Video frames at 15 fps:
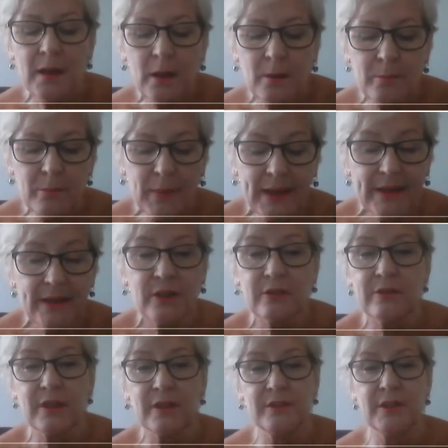Make your
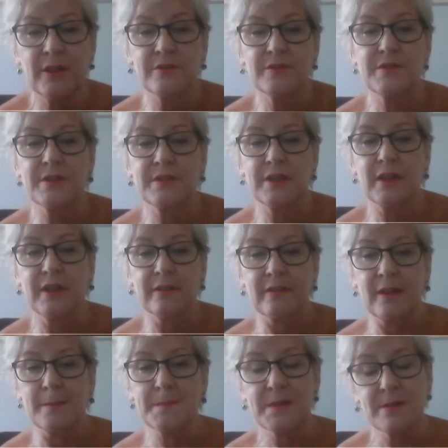own notes and
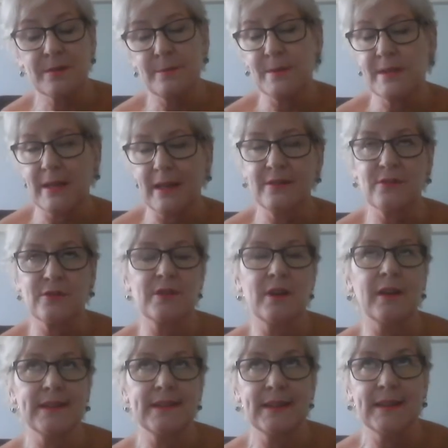diagrams, as we said,
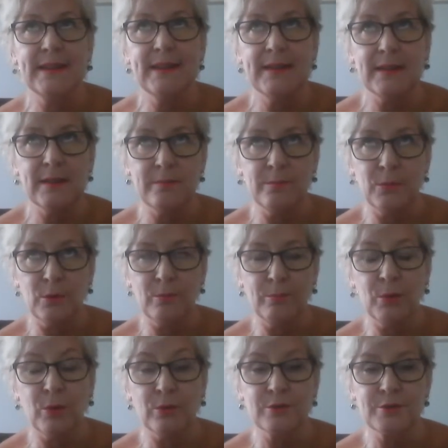ideally more
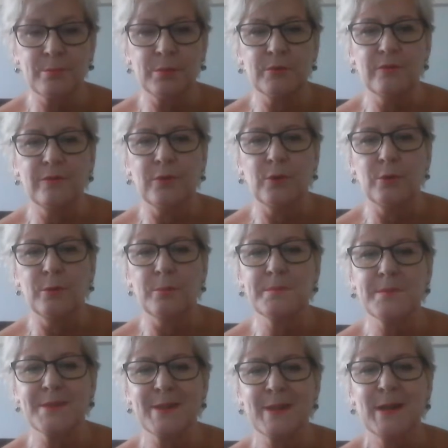portable
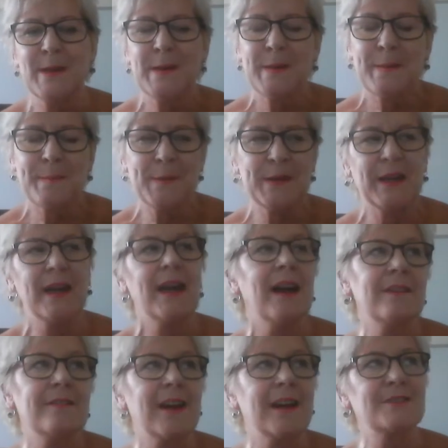forms, but I have
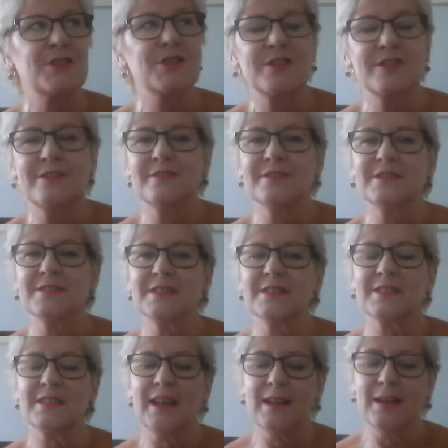had students,
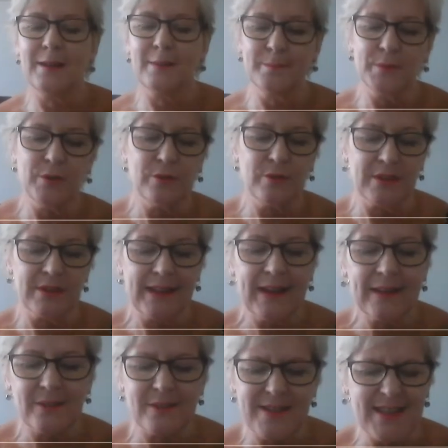you can get
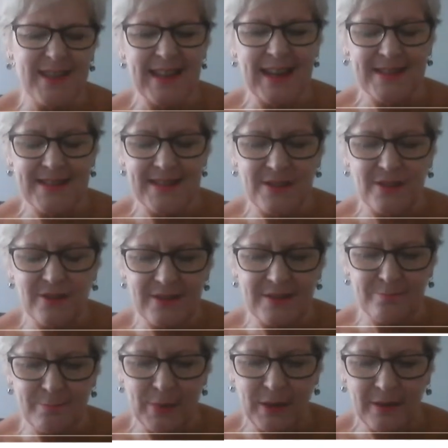on you can
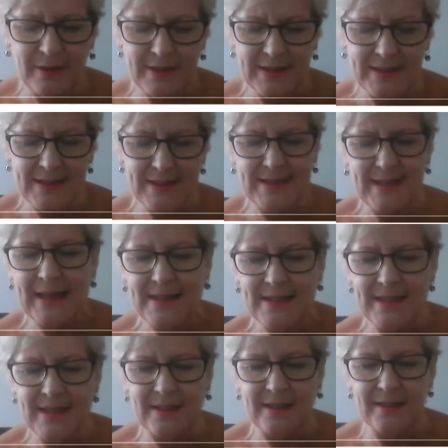buy
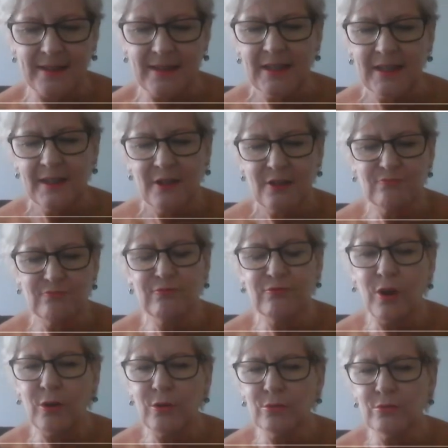static
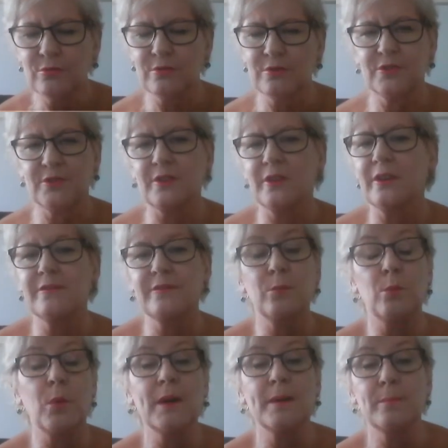rolls of
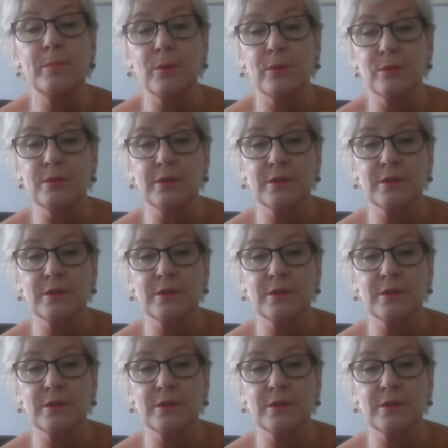whiteboard,